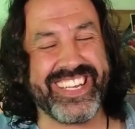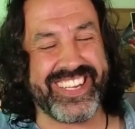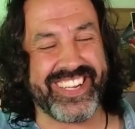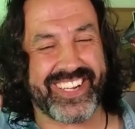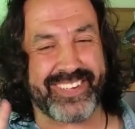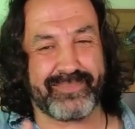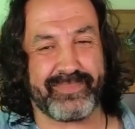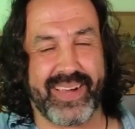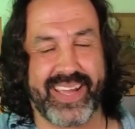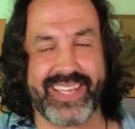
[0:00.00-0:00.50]

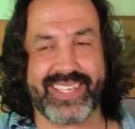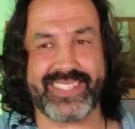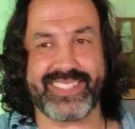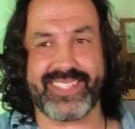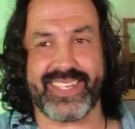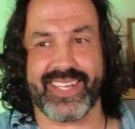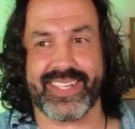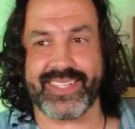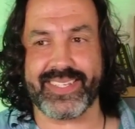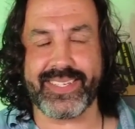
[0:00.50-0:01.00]
not buying,
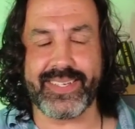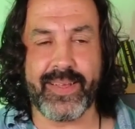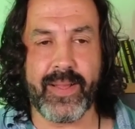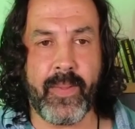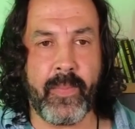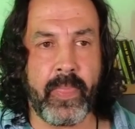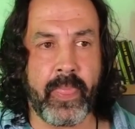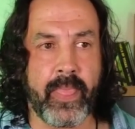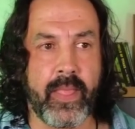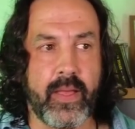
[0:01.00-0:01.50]
selling.
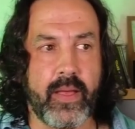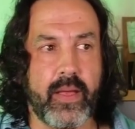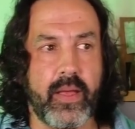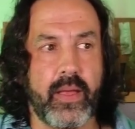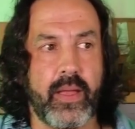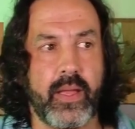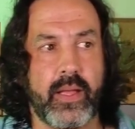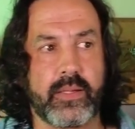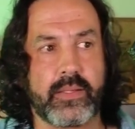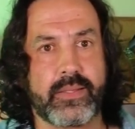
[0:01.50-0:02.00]

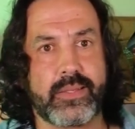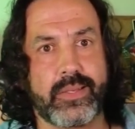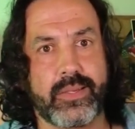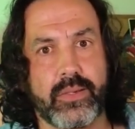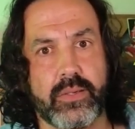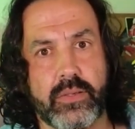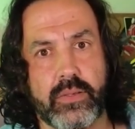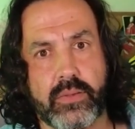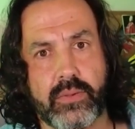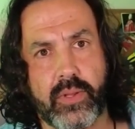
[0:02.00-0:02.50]
And
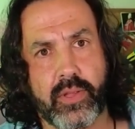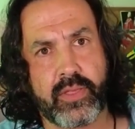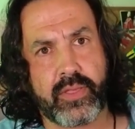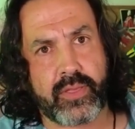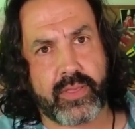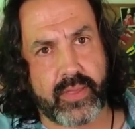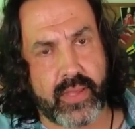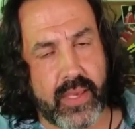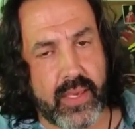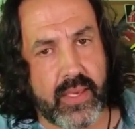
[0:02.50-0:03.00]
so
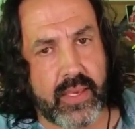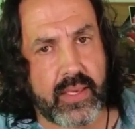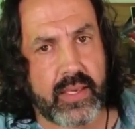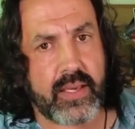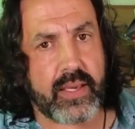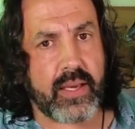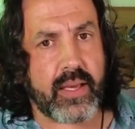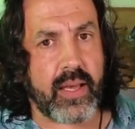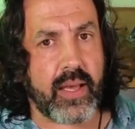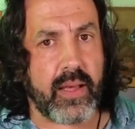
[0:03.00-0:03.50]

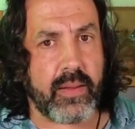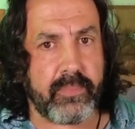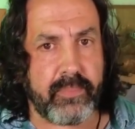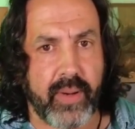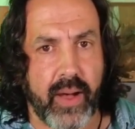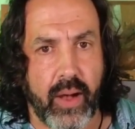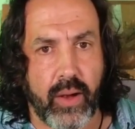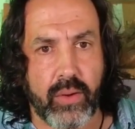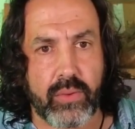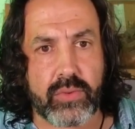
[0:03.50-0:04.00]
think
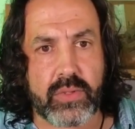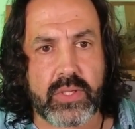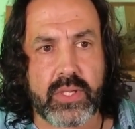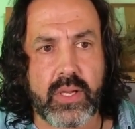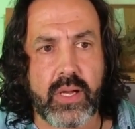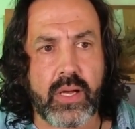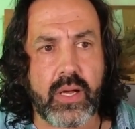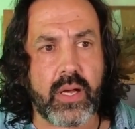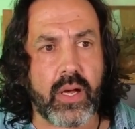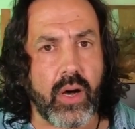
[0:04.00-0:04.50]
about
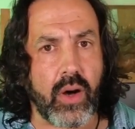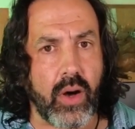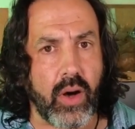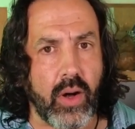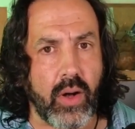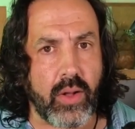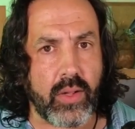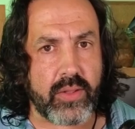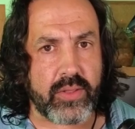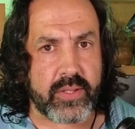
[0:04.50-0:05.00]

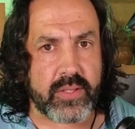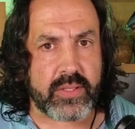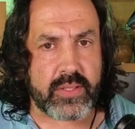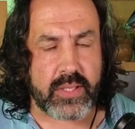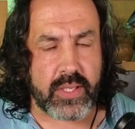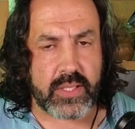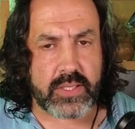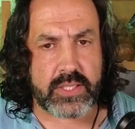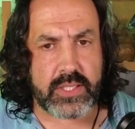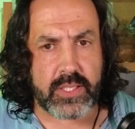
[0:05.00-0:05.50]
all the
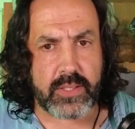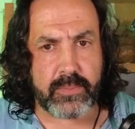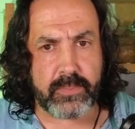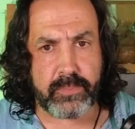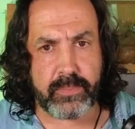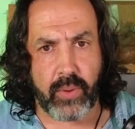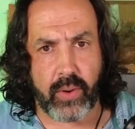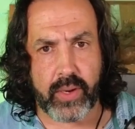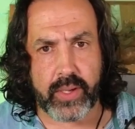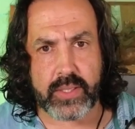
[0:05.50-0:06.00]
touching
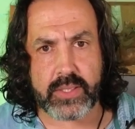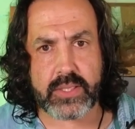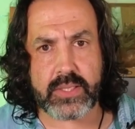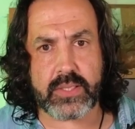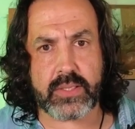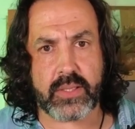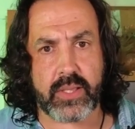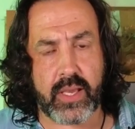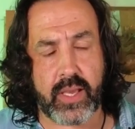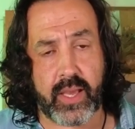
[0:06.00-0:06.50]

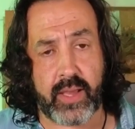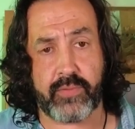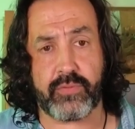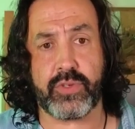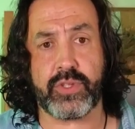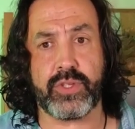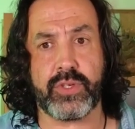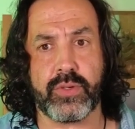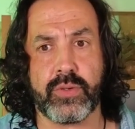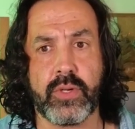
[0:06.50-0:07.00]
points they have
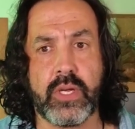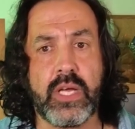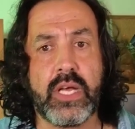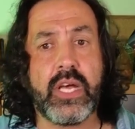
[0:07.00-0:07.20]
with you.